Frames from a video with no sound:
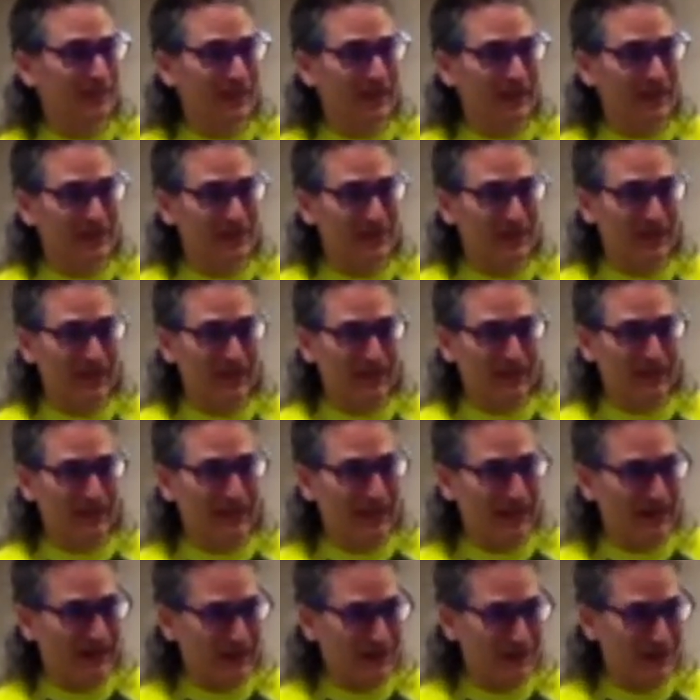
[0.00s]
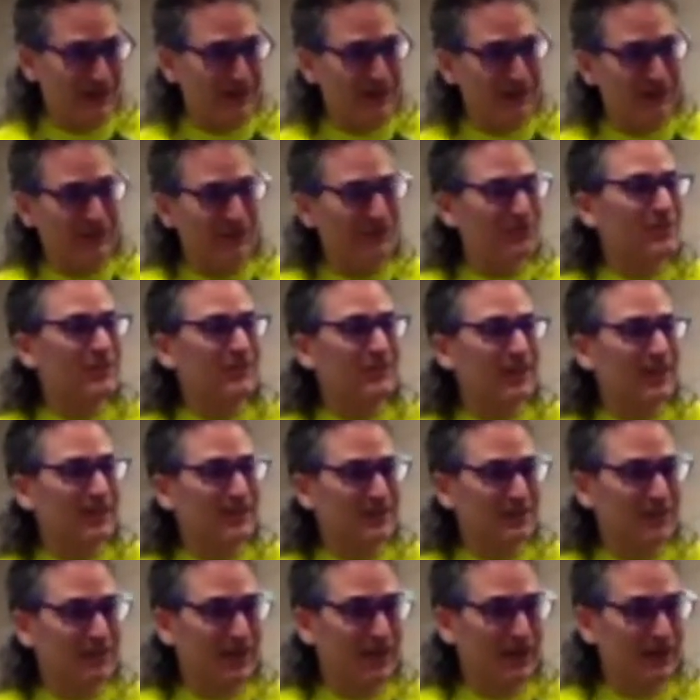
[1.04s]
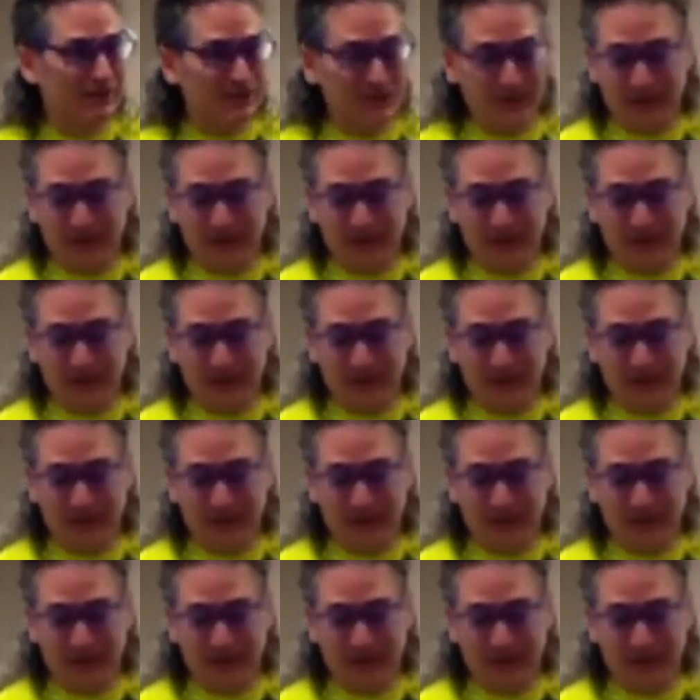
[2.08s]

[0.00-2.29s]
as an antioxidant. You'll see lots of other